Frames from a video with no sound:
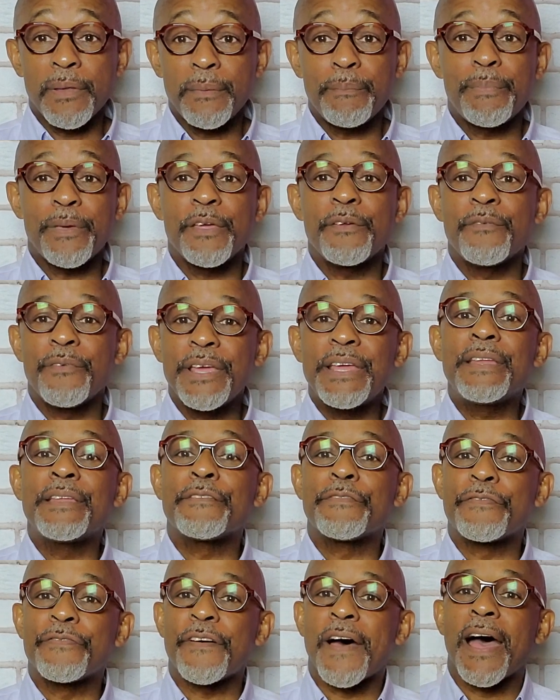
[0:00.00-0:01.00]
be
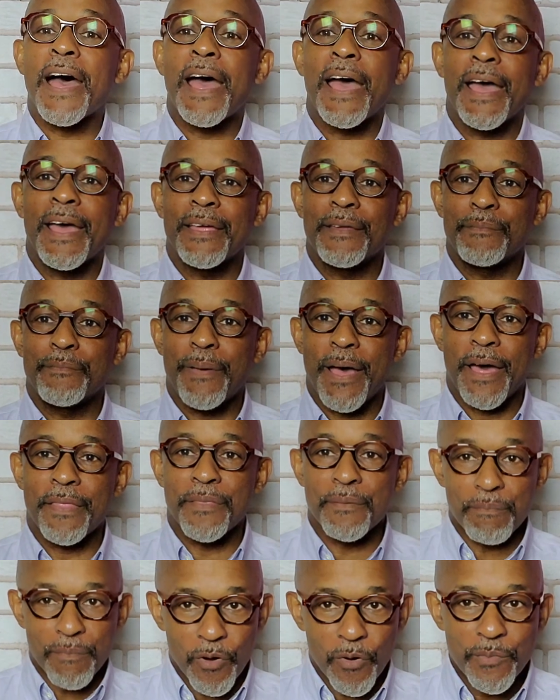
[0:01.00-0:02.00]
redefined by the
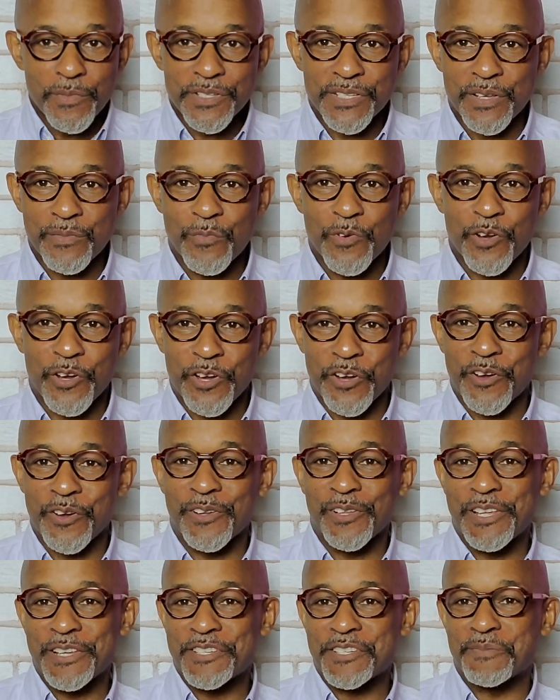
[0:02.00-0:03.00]
moments that we're
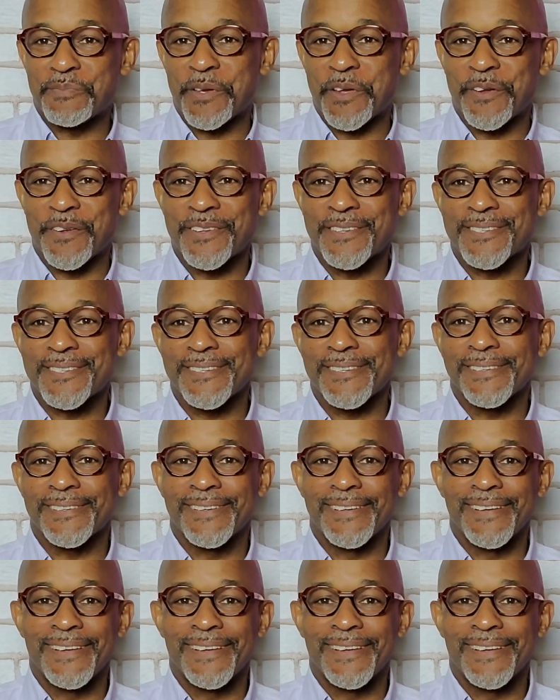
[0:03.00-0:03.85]
currently experiencing.